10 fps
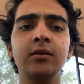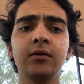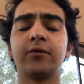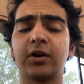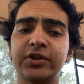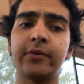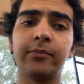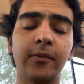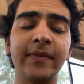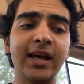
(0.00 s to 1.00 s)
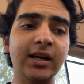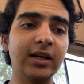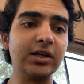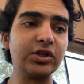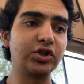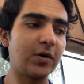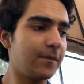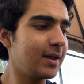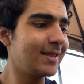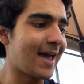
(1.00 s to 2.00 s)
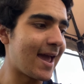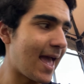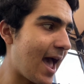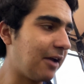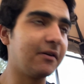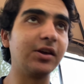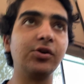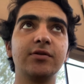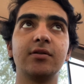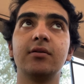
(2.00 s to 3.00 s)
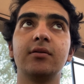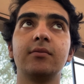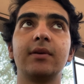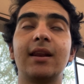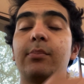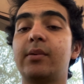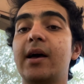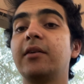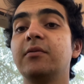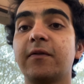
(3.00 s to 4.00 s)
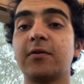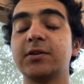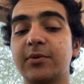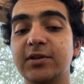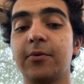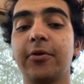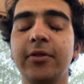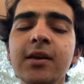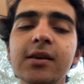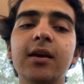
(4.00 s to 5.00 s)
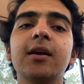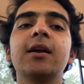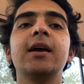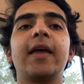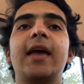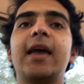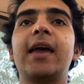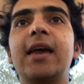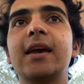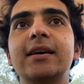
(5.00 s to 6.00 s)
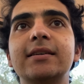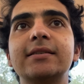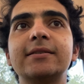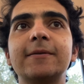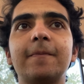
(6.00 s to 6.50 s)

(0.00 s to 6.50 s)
For example, something that I've been using in applying first principle thinking is